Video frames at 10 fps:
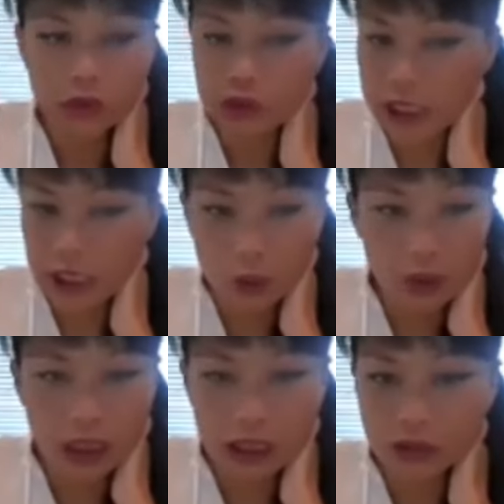today
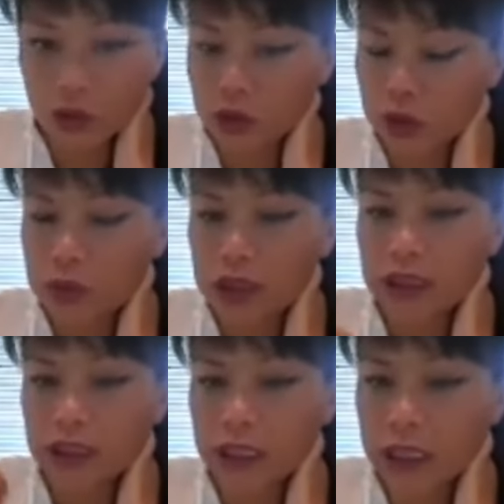we are in social
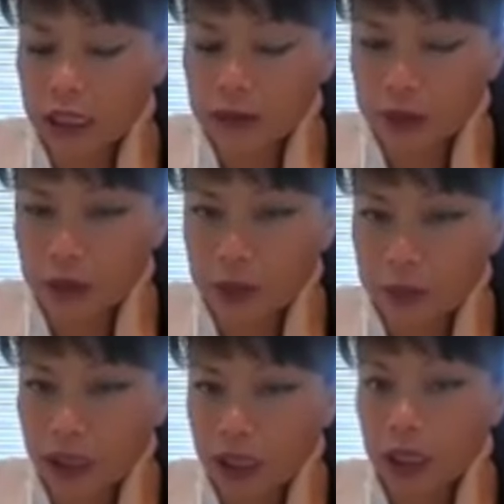media and blah
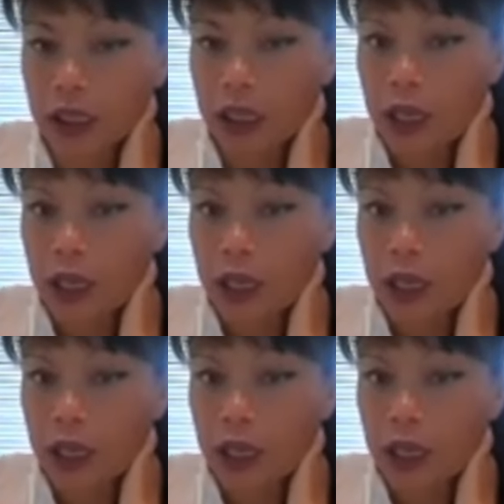blah blah